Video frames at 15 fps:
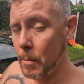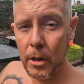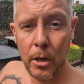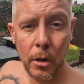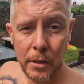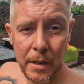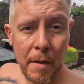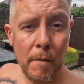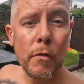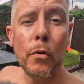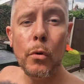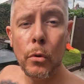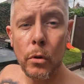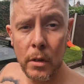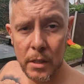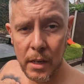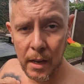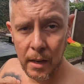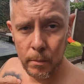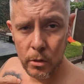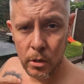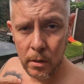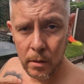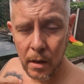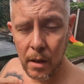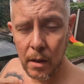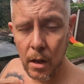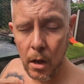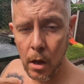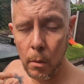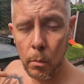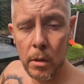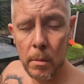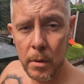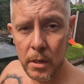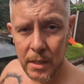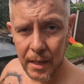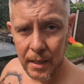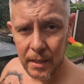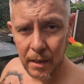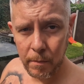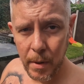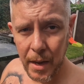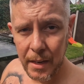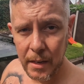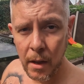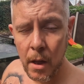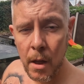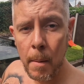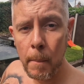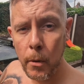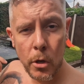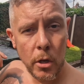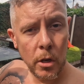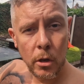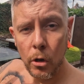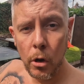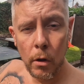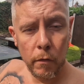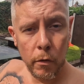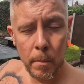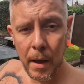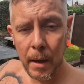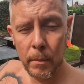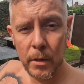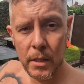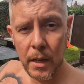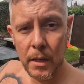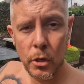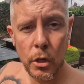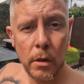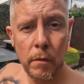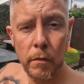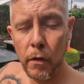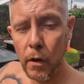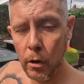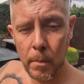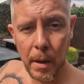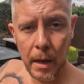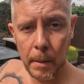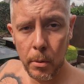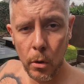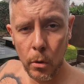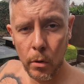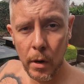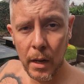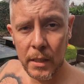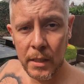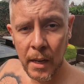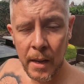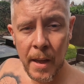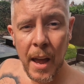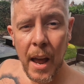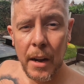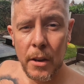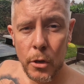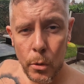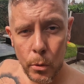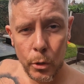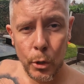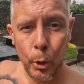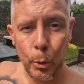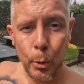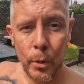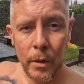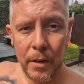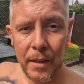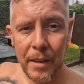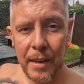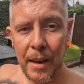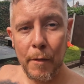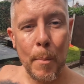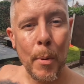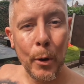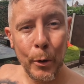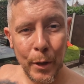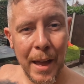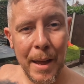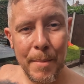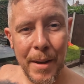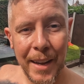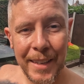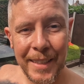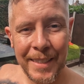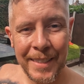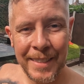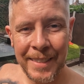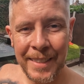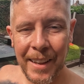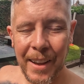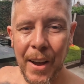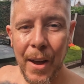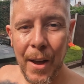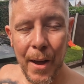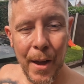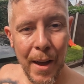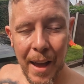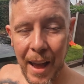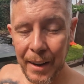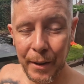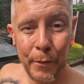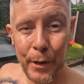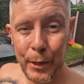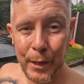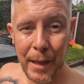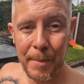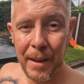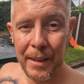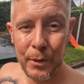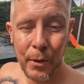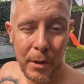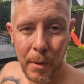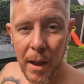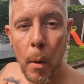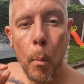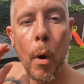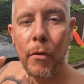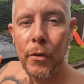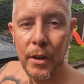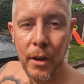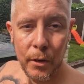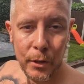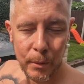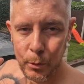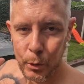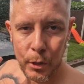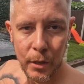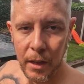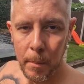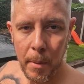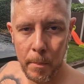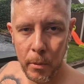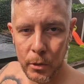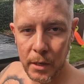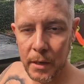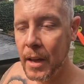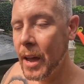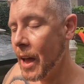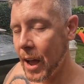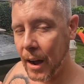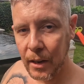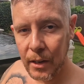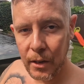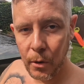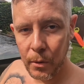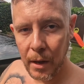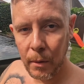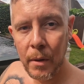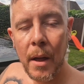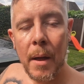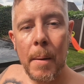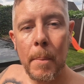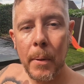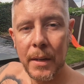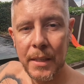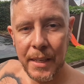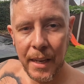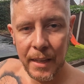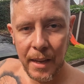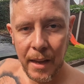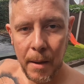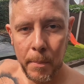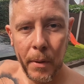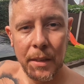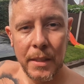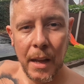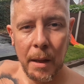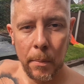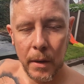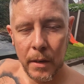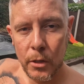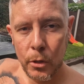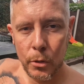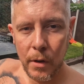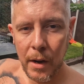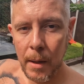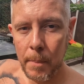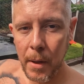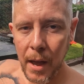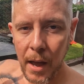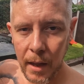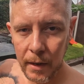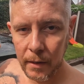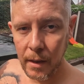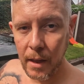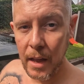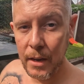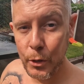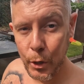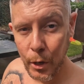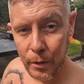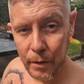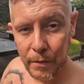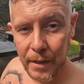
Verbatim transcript: I'm a goddamn fool at times. Uh, with the mistakes I've made, but you can learn from my mistakes, you can follow my progress, and you too can have a pond like mine uh, and a fish like mine. So anyway, I'm waffling on because I'm just a little bit buzzing. I'm going to go now. Please take care. Please like, please subscribe and enjoy the